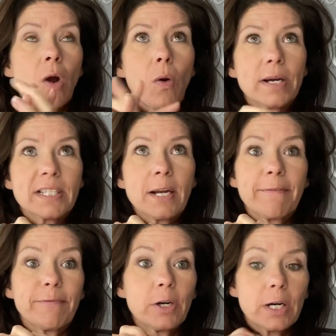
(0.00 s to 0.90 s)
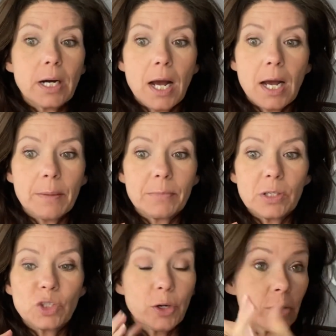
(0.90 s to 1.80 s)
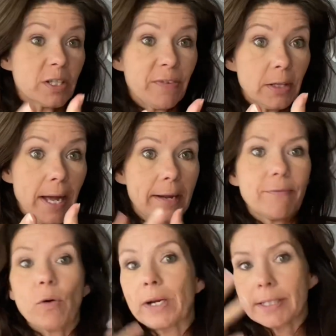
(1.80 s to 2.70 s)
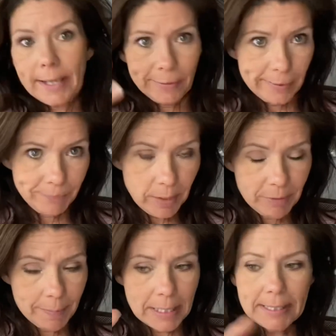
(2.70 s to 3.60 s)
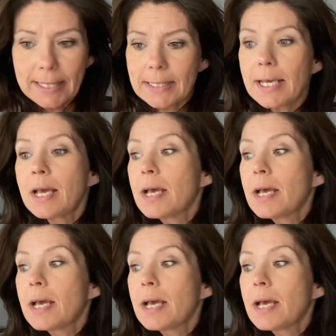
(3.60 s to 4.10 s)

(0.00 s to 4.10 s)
stuff for journals for life, or etc., if that makes sense.